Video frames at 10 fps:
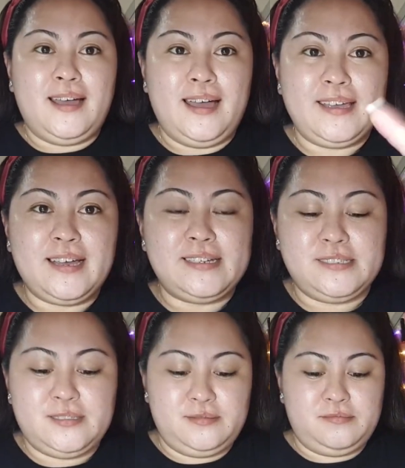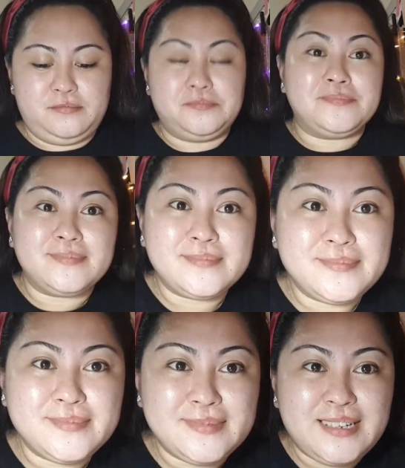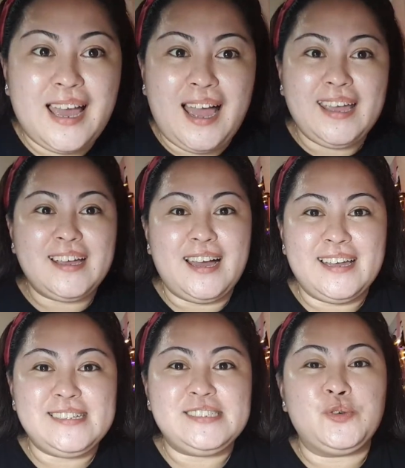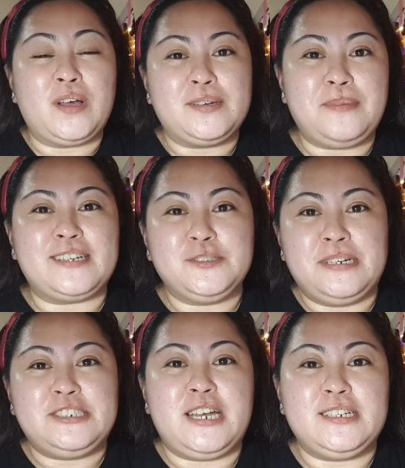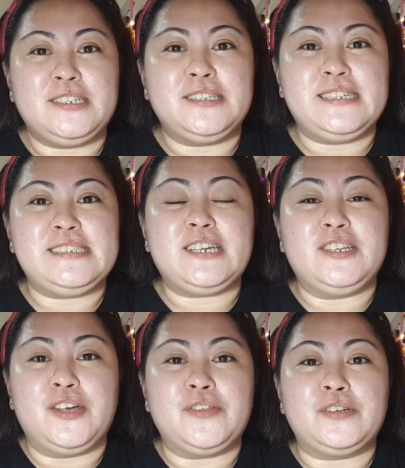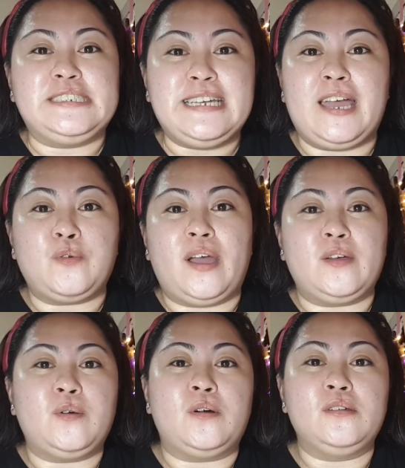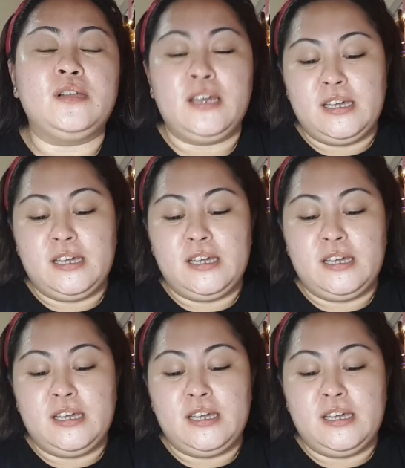Hi guys. Hi guys. So welcome back to my channel. This is another DIY haul.